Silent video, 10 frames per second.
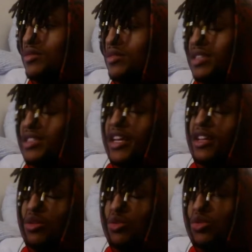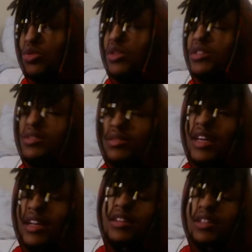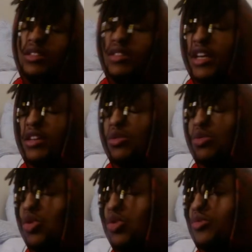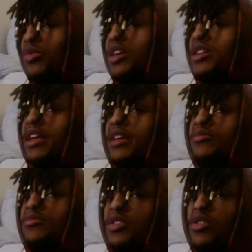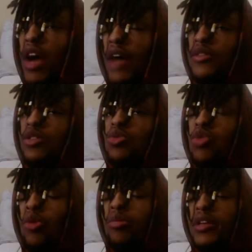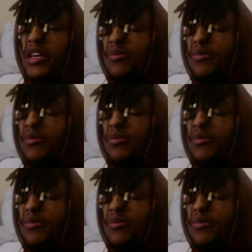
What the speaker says: Not taking the role, well, technically taking the role, like, you know, having the role play